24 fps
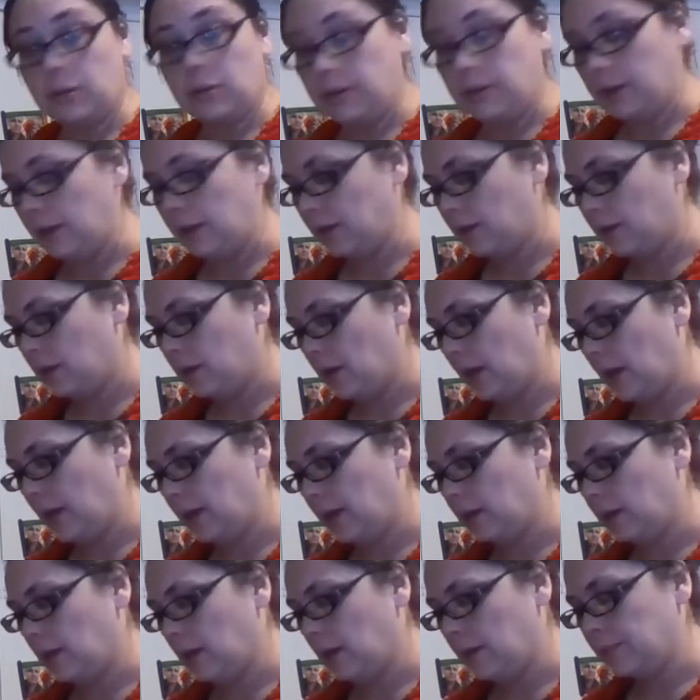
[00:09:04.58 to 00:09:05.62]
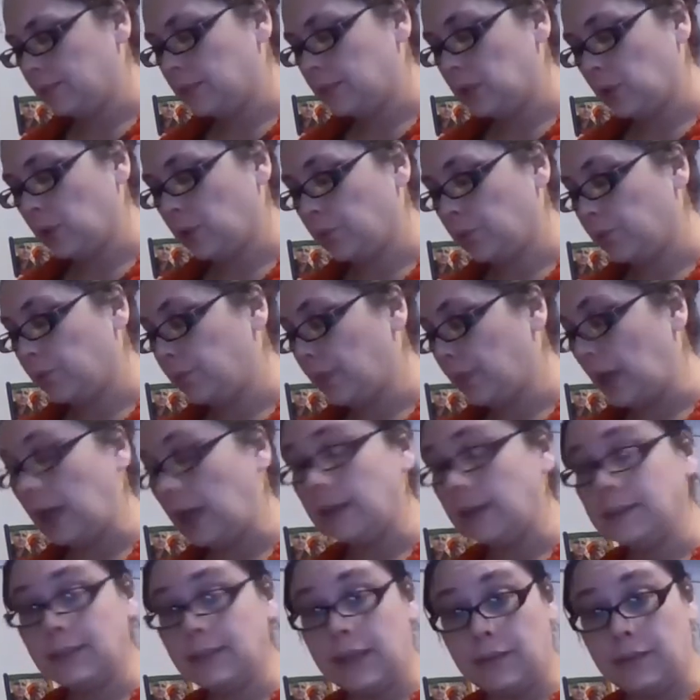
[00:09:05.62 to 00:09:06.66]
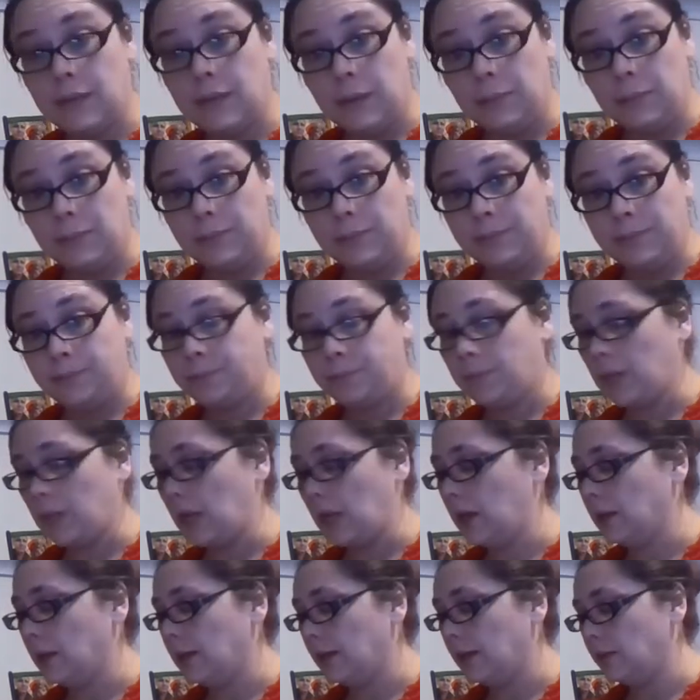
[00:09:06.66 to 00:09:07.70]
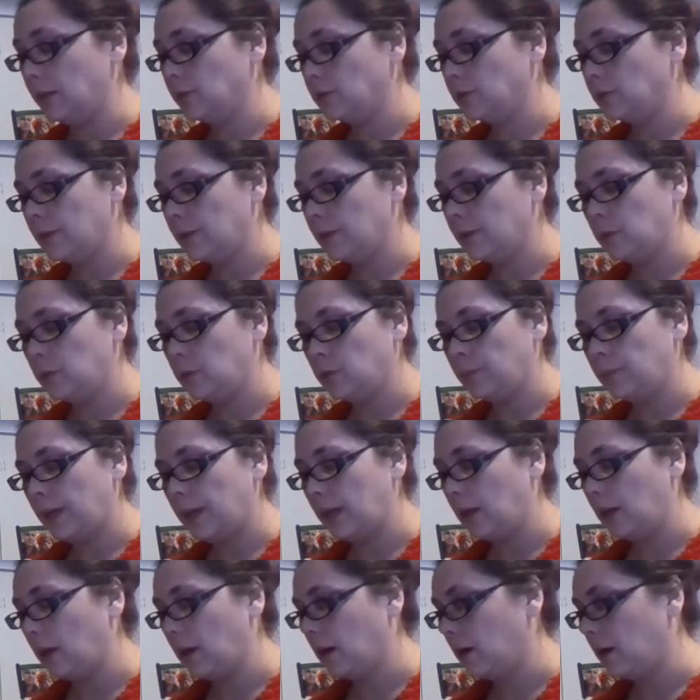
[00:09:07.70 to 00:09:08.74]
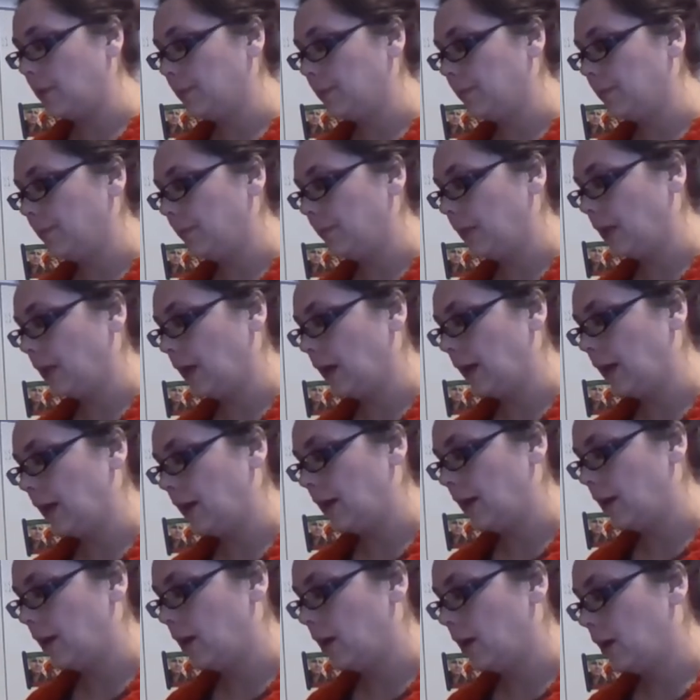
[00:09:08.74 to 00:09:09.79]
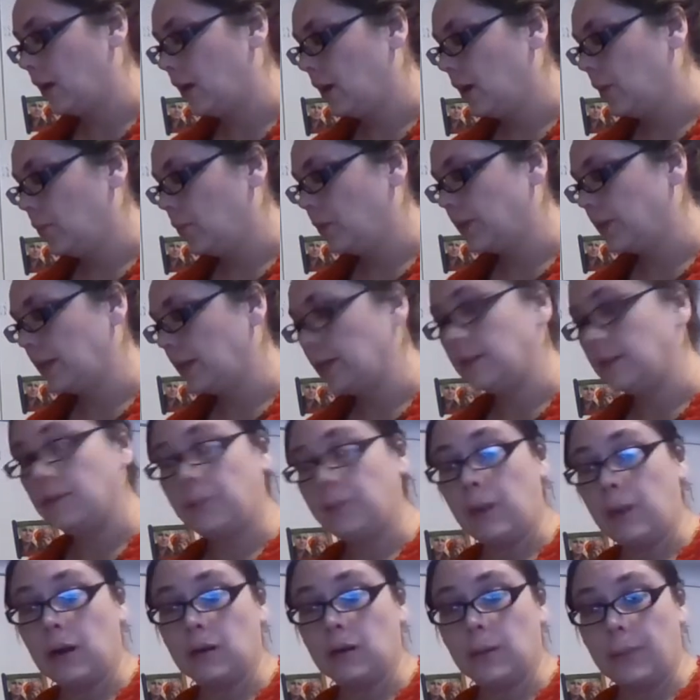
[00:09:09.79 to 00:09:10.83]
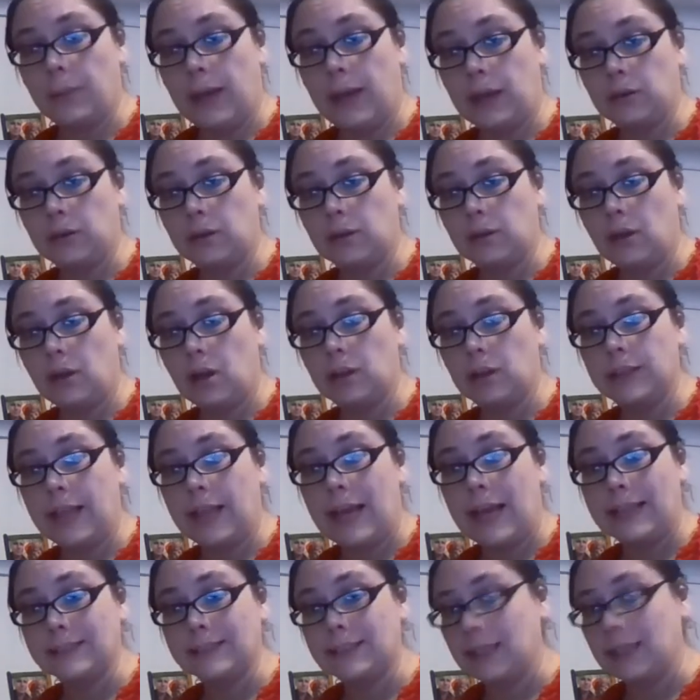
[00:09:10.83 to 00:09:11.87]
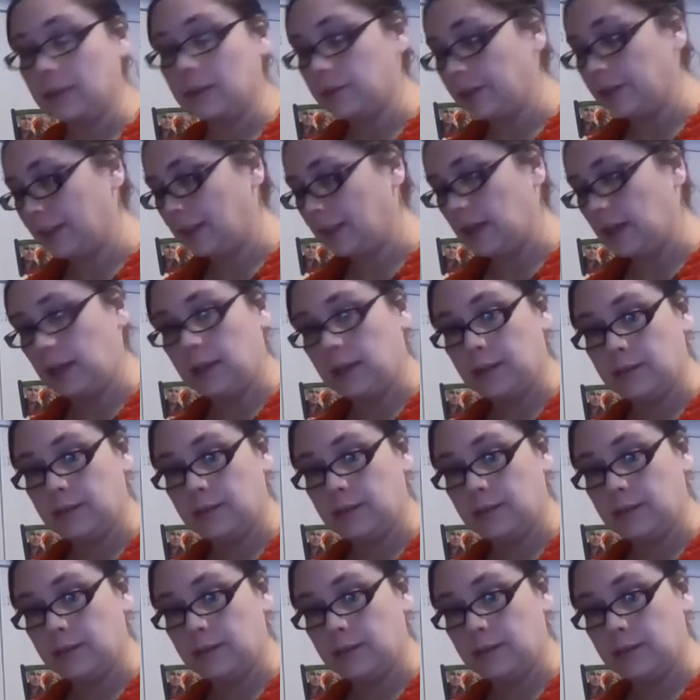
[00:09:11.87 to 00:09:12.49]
thing, and so I save them, and I use them to make a protective powder called cascarilla.